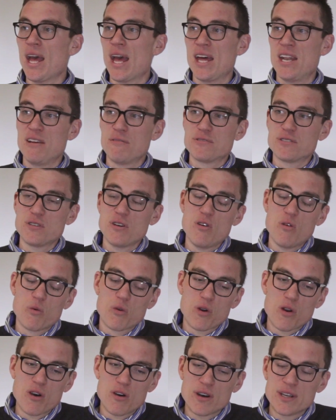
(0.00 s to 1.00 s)
And if so,
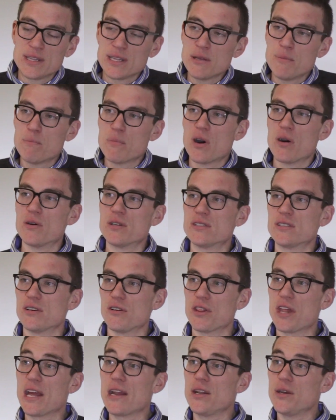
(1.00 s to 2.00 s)
we're all in limbo
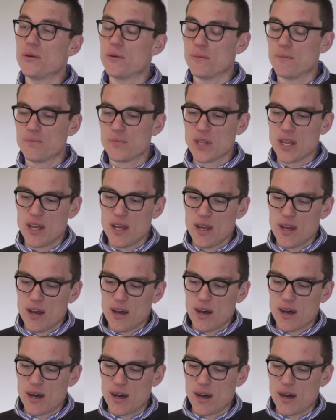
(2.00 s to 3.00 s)
until they do.
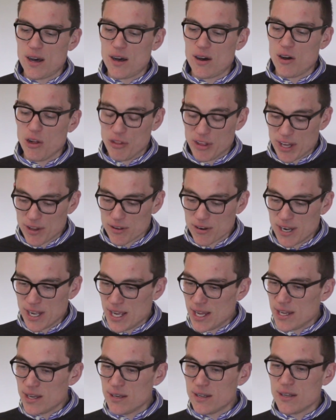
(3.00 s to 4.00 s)
On the other
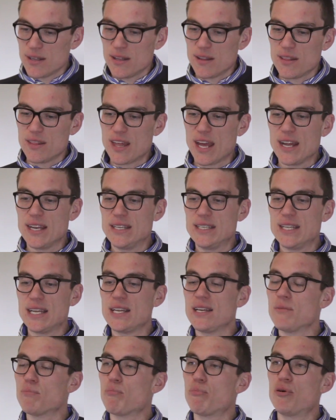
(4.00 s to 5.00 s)
hand, they
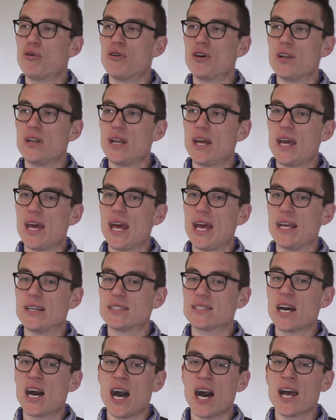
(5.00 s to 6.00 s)
didn't put a
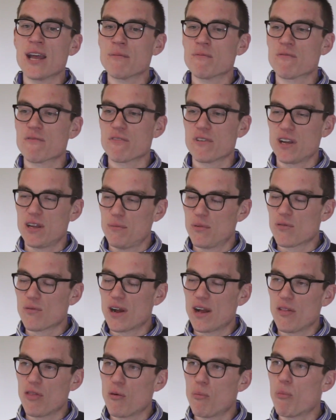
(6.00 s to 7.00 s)
time frame
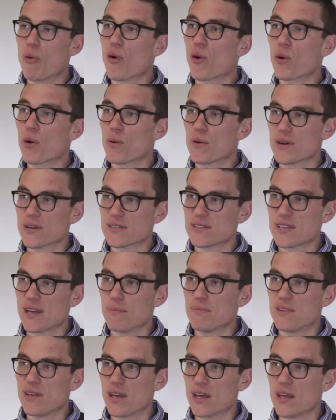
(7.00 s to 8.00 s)
around the borrower
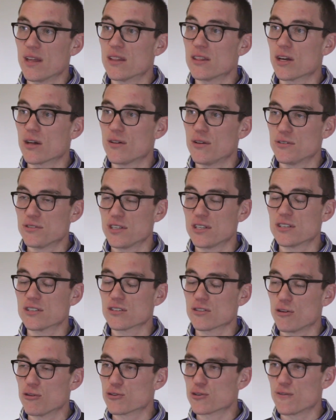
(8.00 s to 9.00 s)
accepting the closing
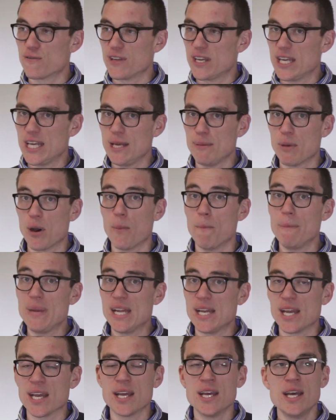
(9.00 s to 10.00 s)
disclosure via email,
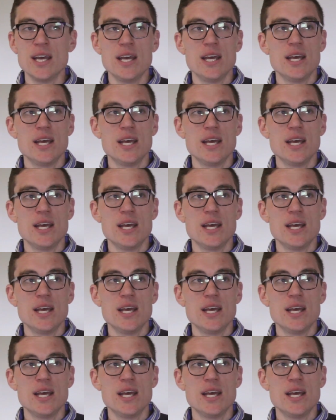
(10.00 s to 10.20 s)
meaning